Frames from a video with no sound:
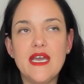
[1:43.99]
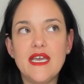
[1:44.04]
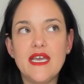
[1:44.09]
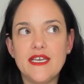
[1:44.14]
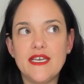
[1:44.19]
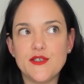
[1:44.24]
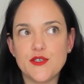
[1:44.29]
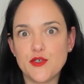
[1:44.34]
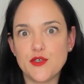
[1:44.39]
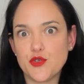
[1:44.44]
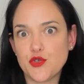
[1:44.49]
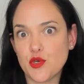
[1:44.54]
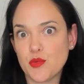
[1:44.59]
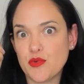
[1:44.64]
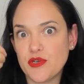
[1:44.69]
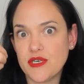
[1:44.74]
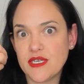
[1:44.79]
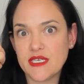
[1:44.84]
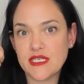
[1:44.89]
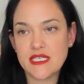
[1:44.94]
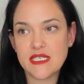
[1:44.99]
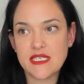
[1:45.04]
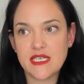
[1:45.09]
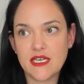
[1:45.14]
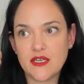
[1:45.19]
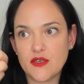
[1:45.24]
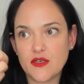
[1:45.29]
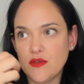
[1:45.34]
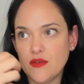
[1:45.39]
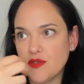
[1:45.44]
is interpreting
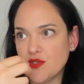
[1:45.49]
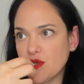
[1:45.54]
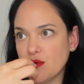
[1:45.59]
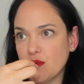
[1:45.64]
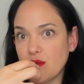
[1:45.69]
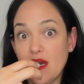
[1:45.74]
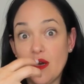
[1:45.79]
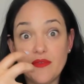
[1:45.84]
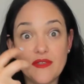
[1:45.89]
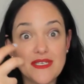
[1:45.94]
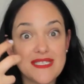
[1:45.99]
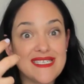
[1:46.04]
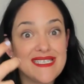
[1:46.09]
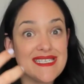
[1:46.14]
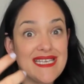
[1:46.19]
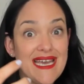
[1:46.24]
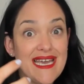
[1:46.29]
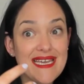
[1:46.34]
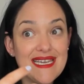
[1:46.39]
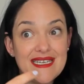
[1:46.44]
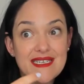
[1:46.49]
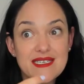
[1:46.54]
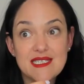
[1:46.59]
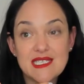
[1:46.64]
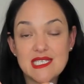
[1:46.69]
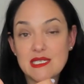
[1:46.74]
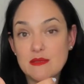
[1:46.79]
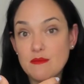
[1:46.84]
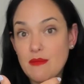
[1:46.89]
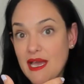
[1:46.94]
signals around the sight,
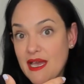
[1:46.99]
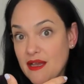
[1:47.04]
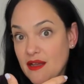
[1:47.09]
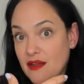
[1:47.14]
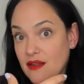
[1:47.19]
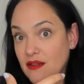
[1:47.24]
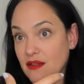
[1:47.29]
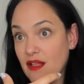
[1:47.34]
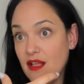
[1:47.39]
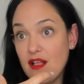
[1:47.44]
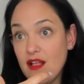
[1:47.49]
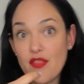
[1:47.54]
smell,